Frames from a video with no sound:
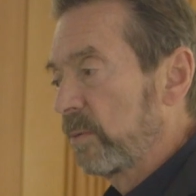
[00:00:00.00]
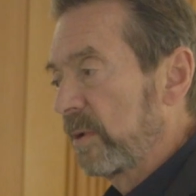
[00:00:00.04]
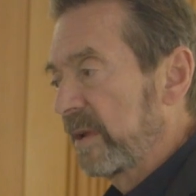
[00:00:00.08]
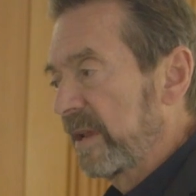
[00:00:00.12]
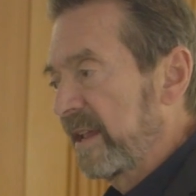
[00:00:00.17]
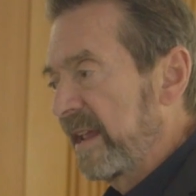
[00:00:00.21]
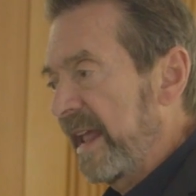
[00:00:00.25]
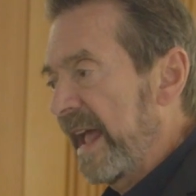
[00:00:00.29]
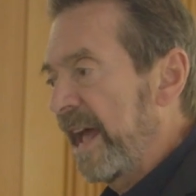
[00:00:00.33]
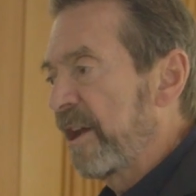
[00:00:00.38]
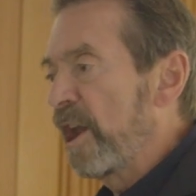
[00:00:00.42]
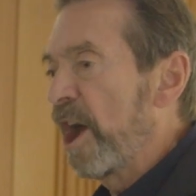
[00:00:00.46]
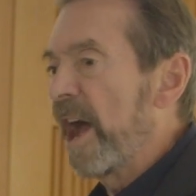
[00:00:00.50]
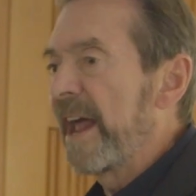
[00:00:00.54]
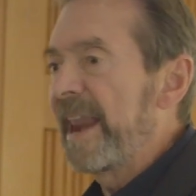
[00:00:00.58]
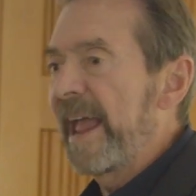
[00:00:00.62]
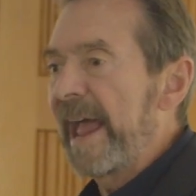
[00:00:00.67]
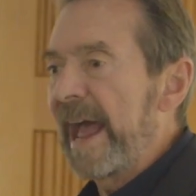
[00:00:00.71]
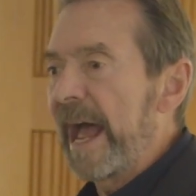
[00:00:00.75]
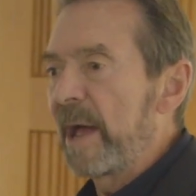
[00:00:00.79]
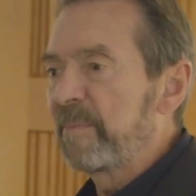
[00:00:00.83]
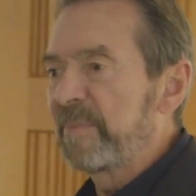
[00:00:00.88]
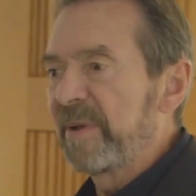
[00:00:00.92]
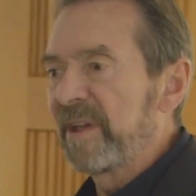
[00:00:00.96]
cannot
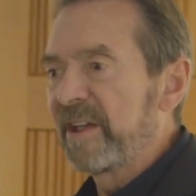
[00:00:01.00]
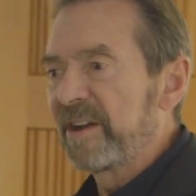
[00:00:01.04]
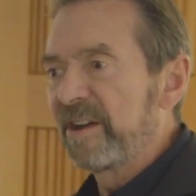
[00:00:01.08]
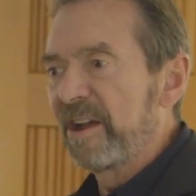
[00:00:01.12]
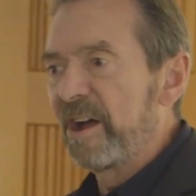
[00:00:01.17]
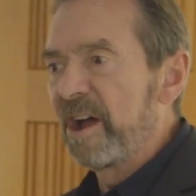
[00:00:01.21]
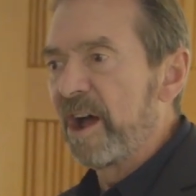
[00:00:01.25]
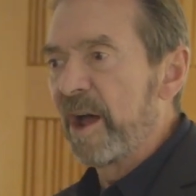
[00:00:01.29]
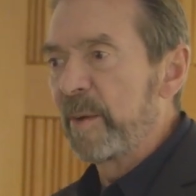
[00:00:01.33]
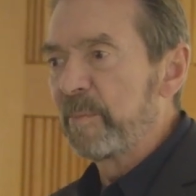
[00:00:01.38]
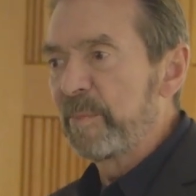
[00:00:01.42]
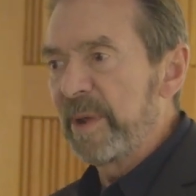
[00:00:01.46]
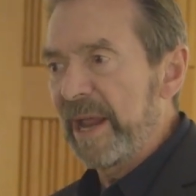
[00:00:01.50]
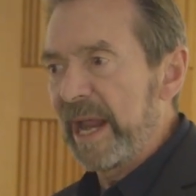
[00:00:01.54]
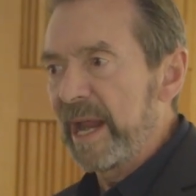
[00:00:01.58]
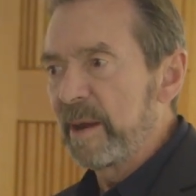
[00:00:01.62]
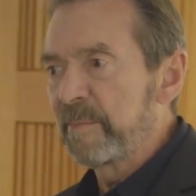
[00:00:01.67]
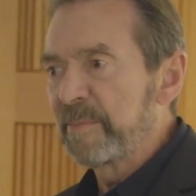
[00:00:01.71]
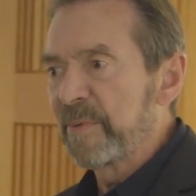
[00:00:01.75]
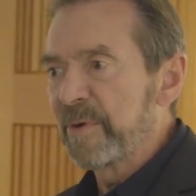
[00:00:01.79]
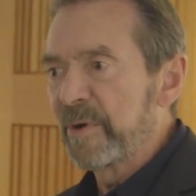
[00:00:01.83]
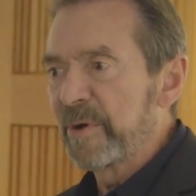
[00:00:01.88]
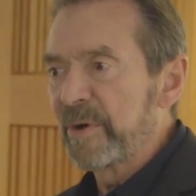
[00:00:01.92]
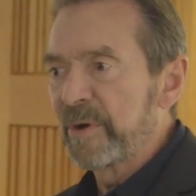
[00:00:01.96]
happen on
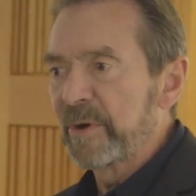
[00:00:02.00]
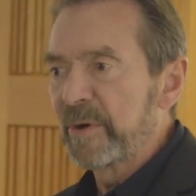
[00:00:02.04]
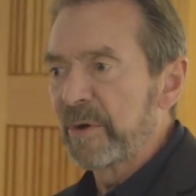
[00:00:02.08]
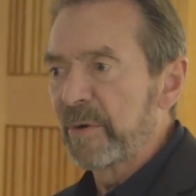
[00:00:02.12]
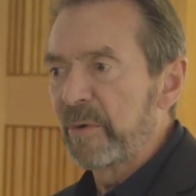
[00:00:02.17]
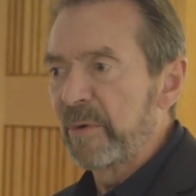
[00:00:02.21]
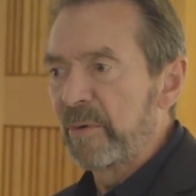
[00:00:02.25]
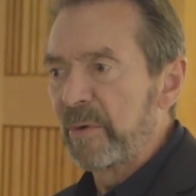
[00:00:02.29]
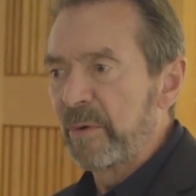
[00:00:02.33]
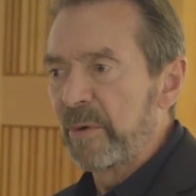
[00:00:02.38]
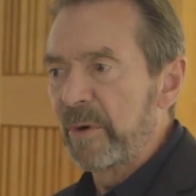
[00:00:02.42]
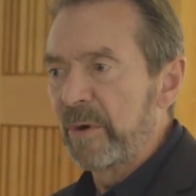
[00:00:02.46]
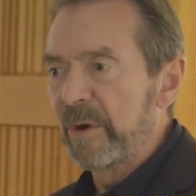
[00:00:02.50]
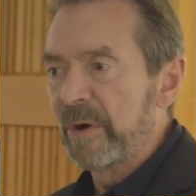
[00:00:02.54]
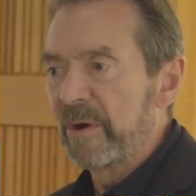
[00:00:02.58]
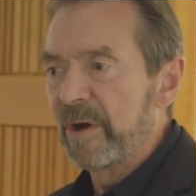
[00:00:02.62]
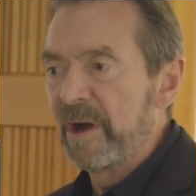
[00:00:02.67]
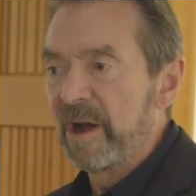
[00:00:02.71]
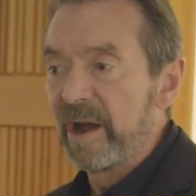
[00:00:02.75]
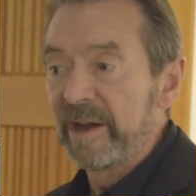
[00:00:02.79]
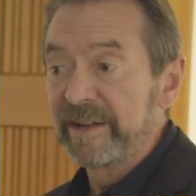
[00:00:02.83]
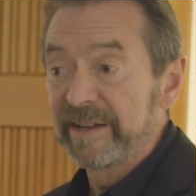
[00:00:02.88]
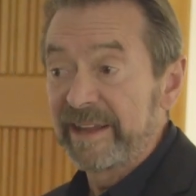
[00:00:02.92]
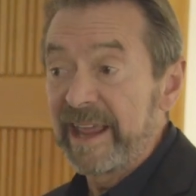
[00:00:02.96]
paper or
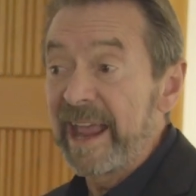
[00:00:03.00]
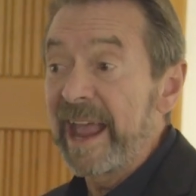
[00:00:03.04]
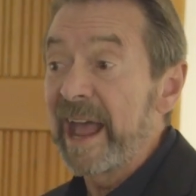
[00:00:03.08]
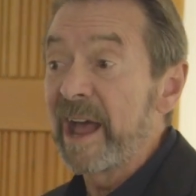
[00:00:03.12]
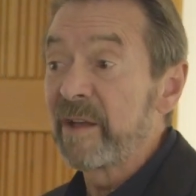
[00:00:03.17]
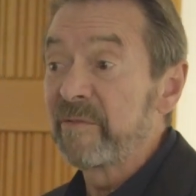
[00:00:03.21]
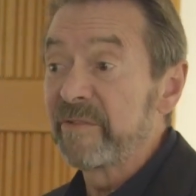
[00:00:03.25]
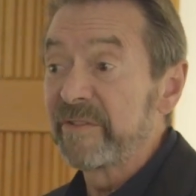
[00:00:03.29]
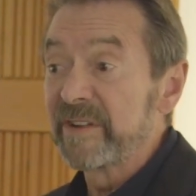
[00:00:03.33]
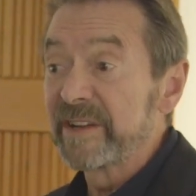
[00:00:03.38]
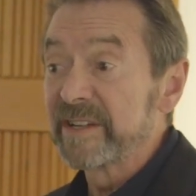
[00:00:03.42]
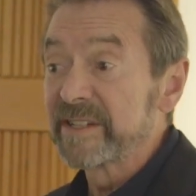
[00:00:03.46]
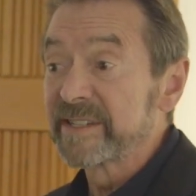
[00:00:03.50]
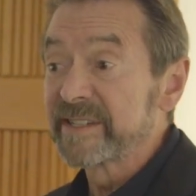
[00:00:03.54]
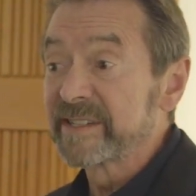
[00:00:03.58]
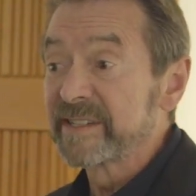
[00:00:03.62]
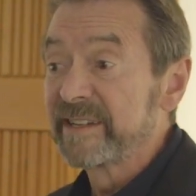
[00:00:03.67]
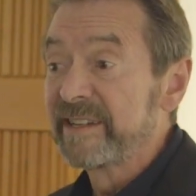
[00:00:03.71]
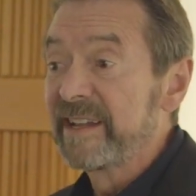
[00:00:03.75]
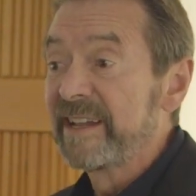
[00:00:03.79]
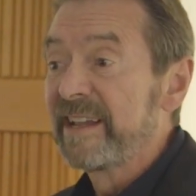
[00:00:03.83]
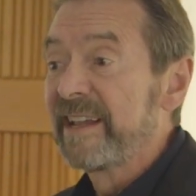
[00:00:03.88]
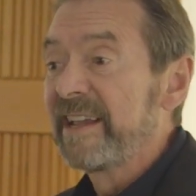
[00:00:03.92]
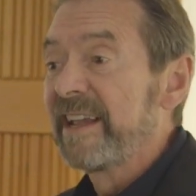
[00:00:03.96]
on canvas.